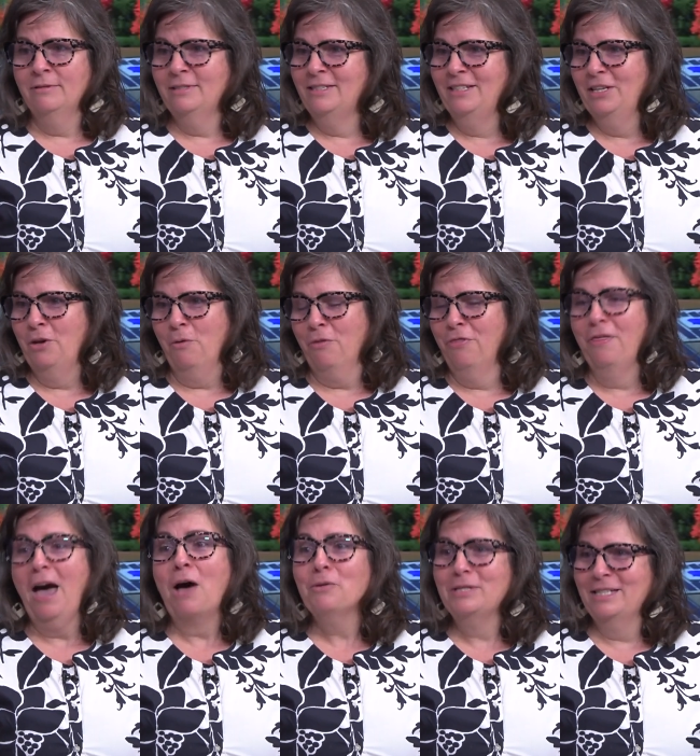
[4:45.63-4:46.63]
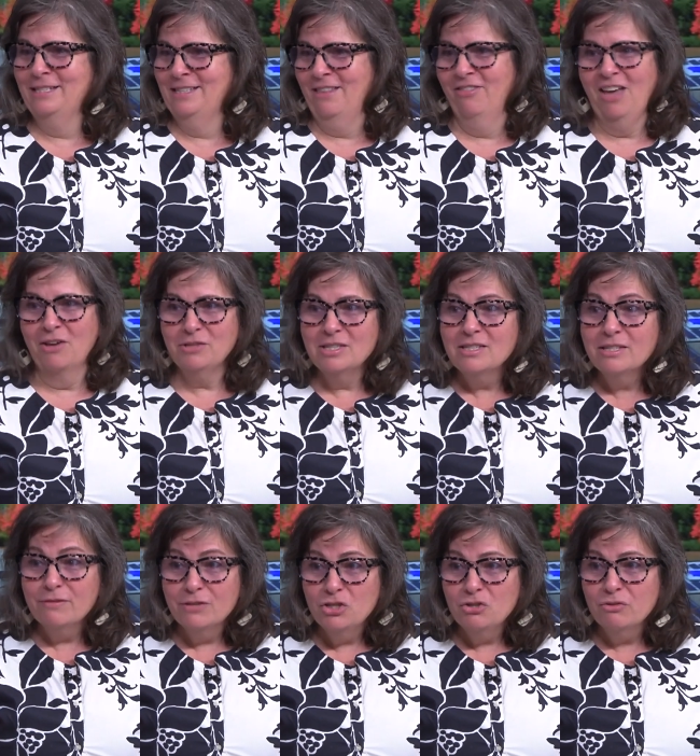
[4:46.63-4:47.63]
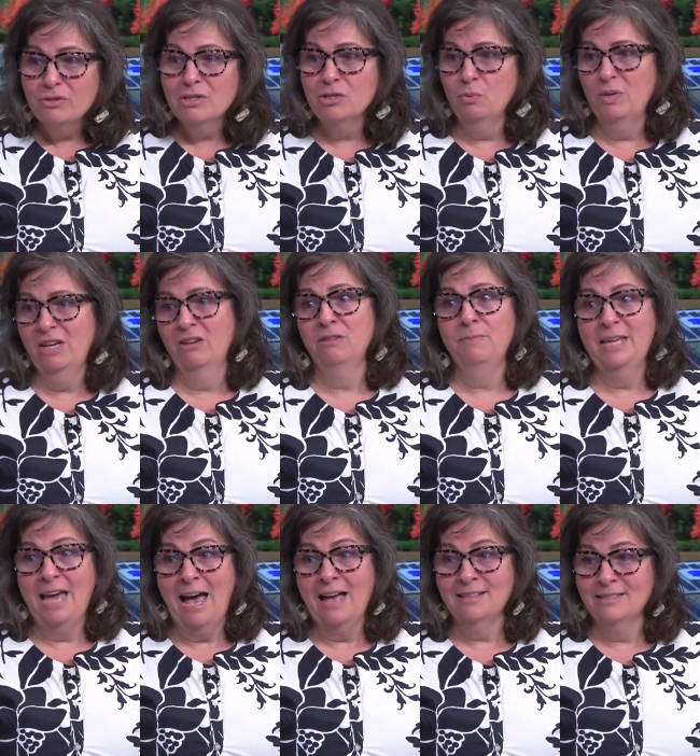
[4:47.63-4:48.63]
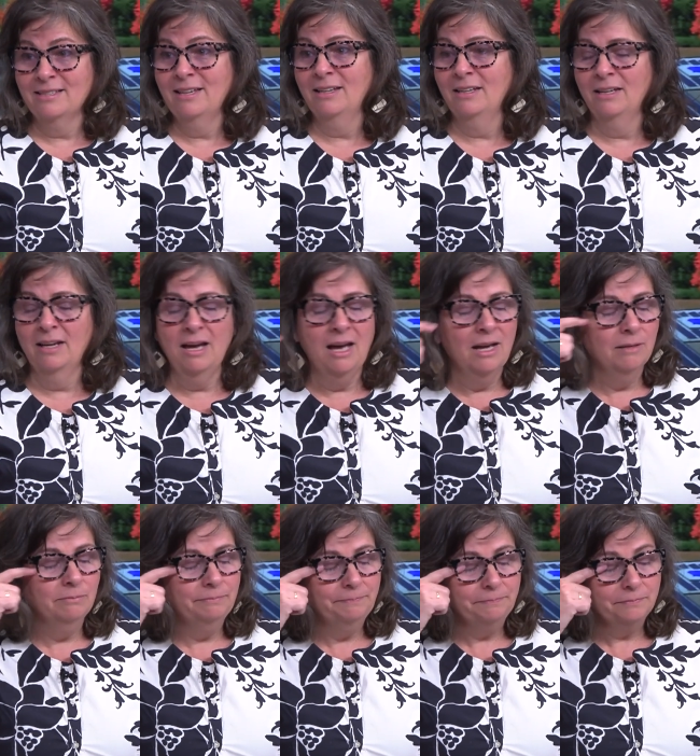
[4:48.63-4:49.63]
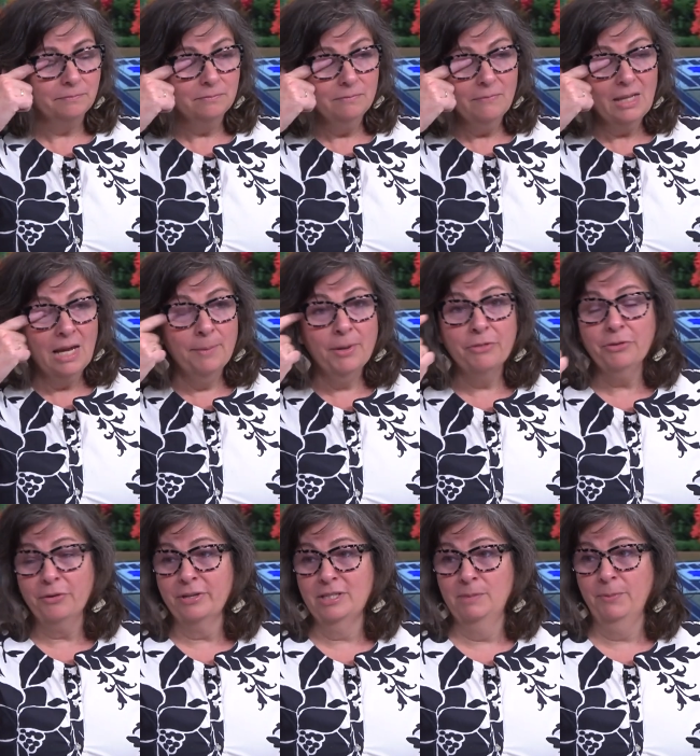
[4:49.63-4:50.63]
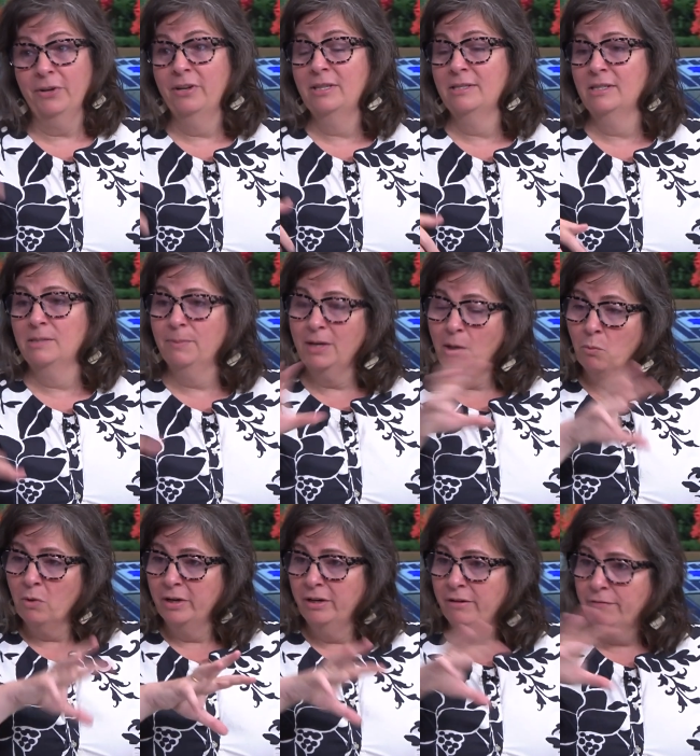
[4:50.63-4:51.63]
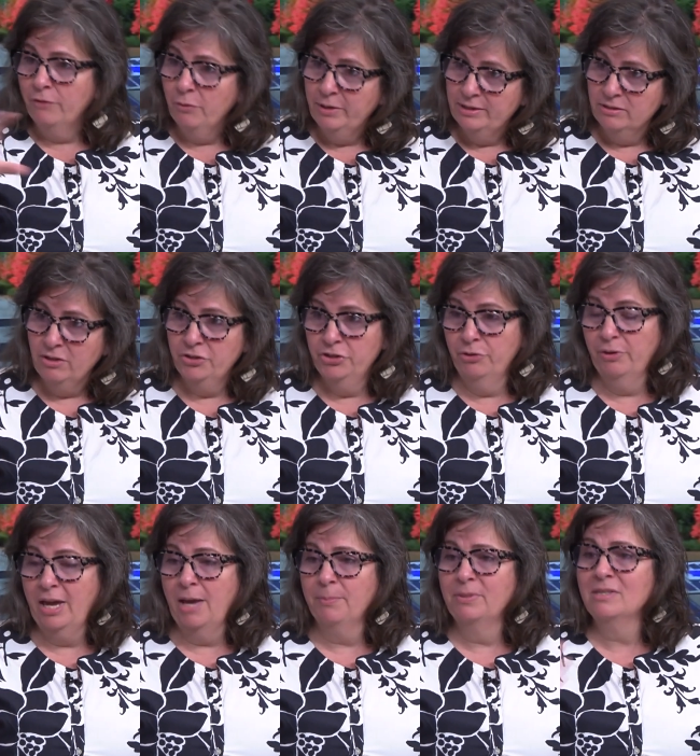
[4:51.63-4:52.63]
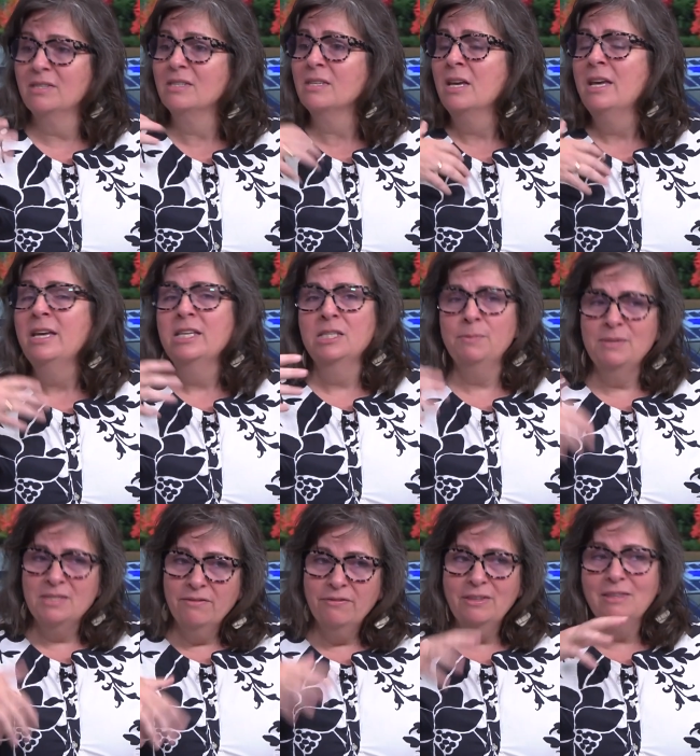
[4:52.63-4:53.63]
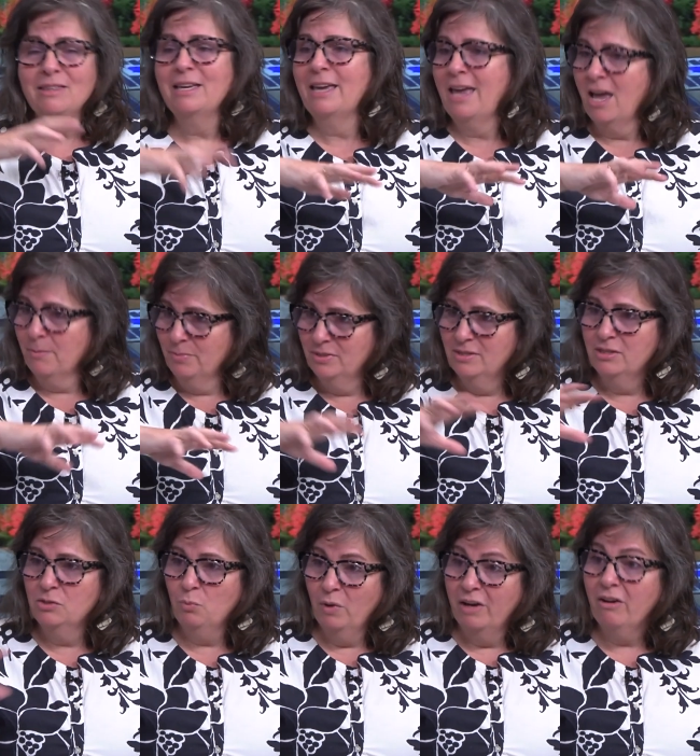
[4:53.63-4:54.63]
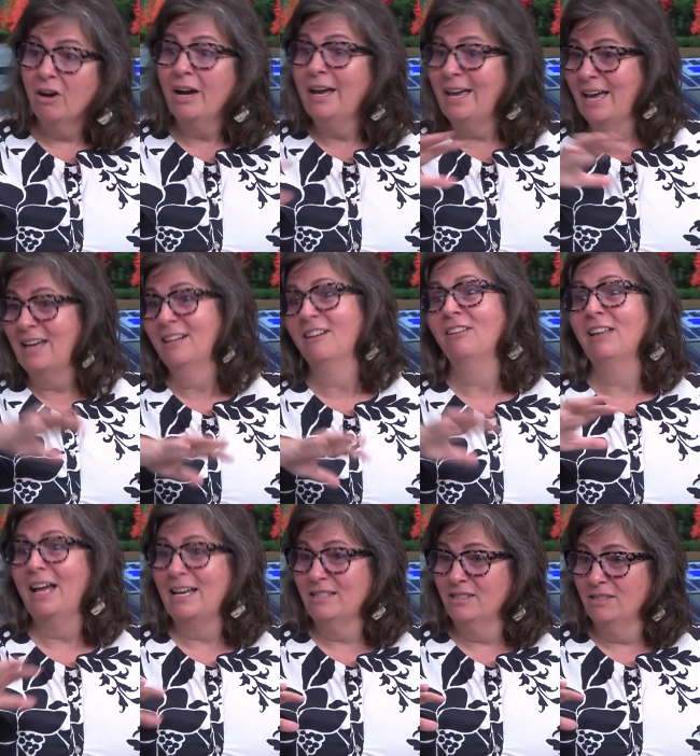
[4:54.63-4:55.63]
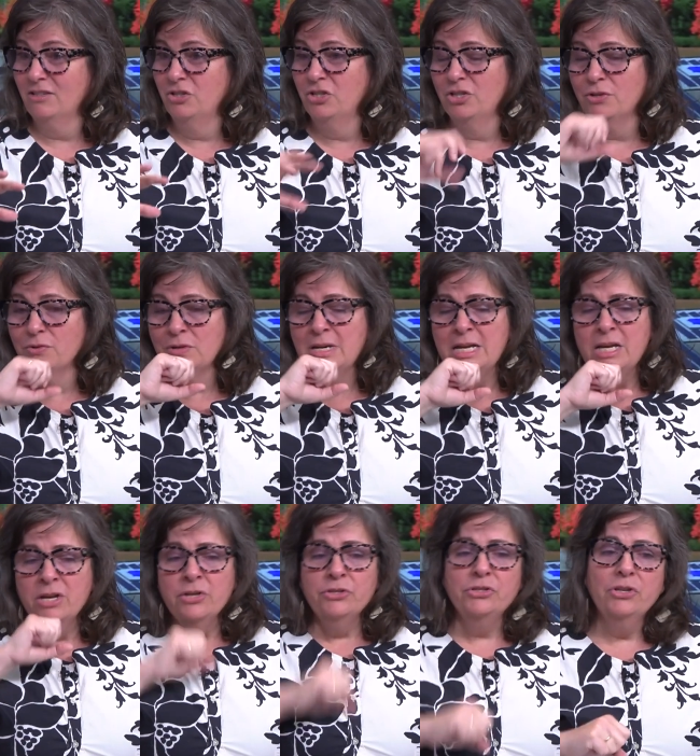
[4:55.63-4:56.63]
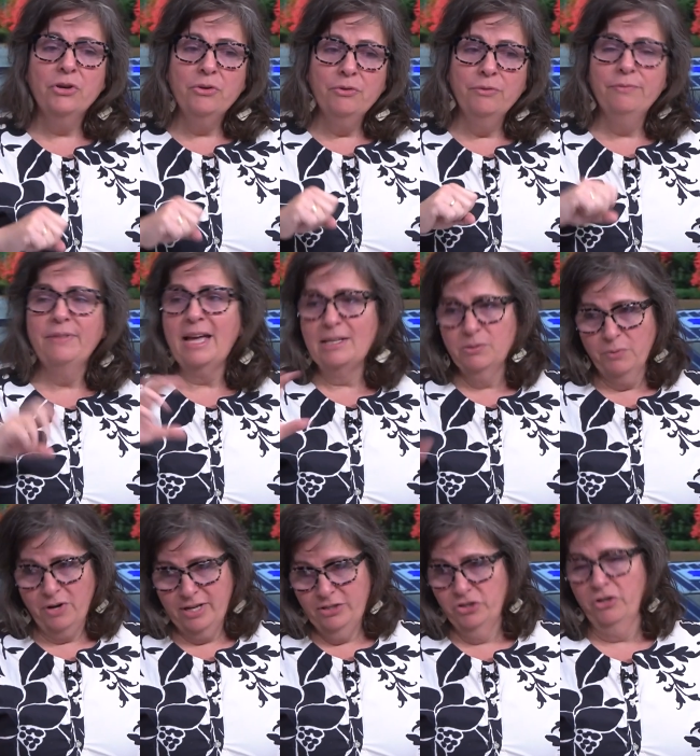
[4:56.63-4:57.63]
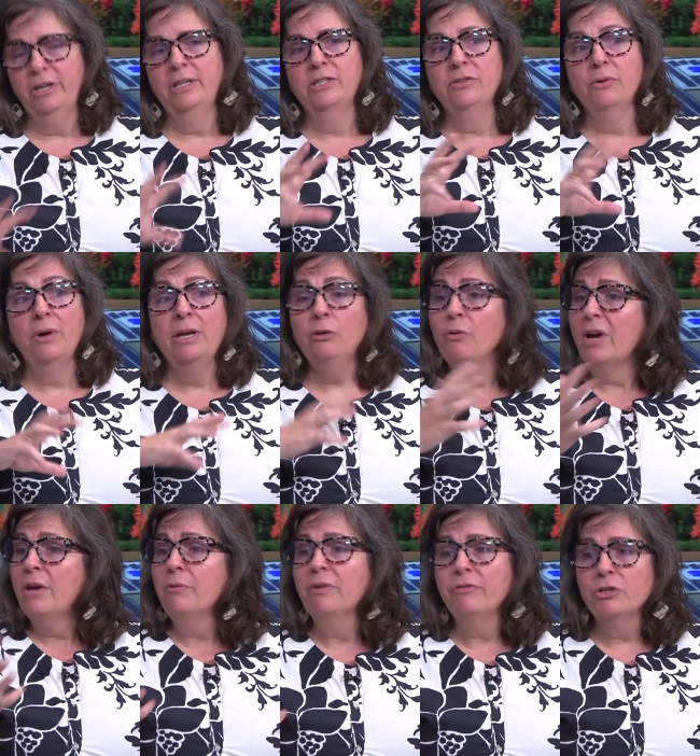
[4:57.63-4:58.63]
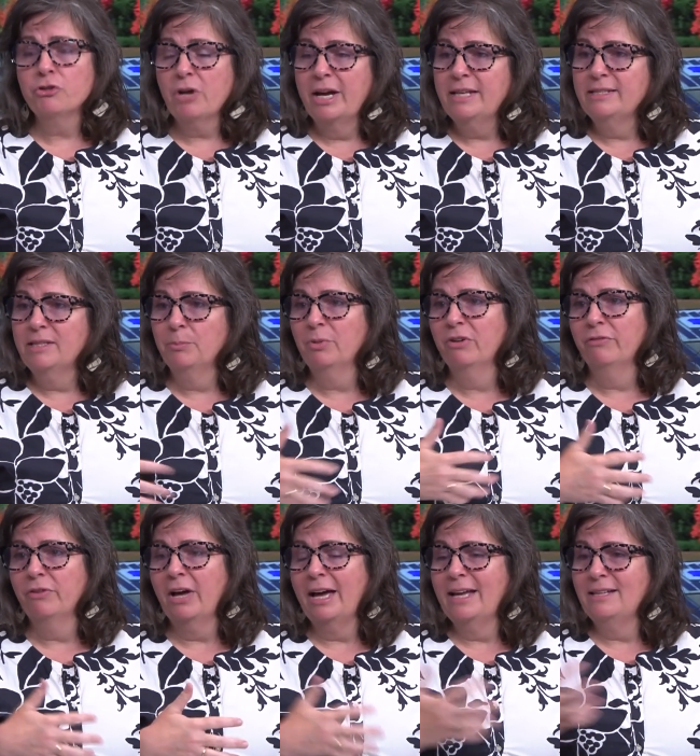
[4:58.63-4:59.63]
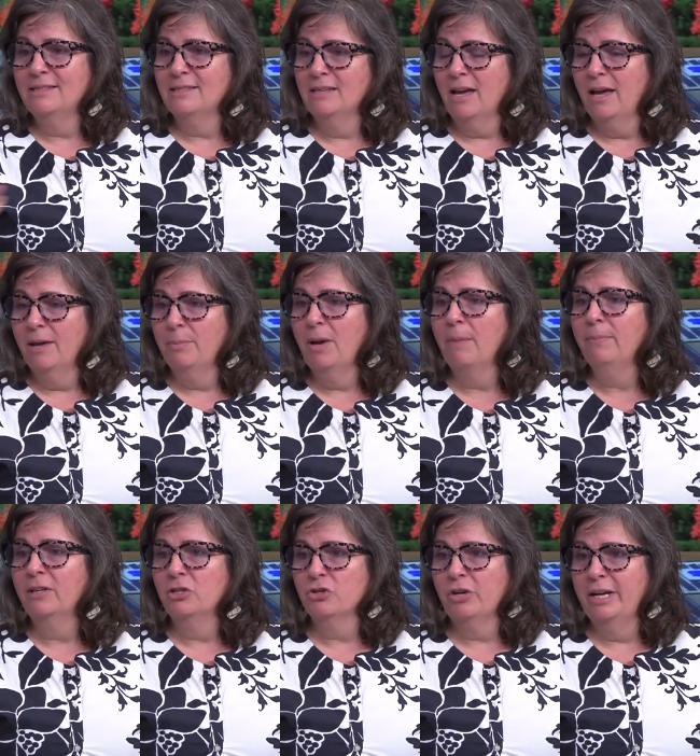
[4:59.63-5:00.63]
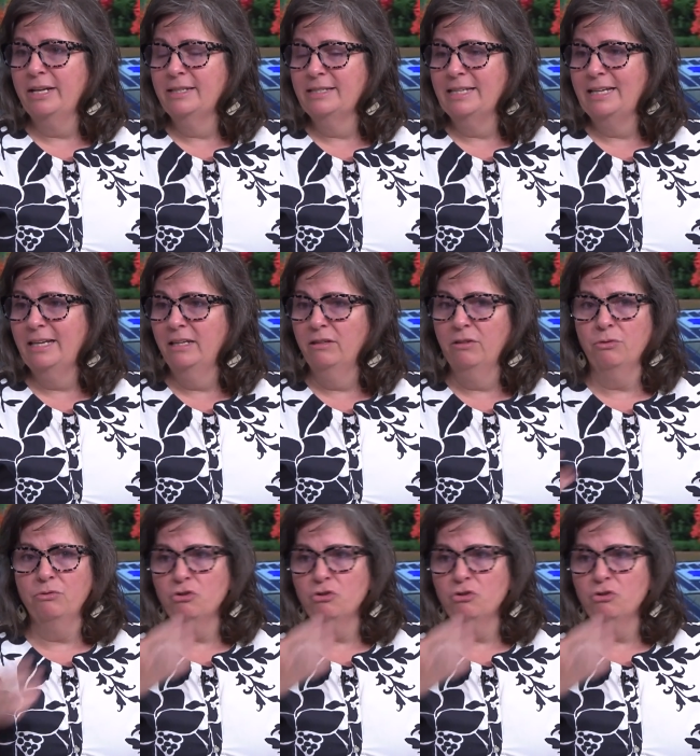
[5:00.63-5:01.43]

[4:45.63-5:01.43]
thousands and thousands of students we could be asking about their experiences, but I wanted to focus on 2 campuses, specifically campuses where I had classes too. So that's where I started. So, and Grand River Transit provides public transit through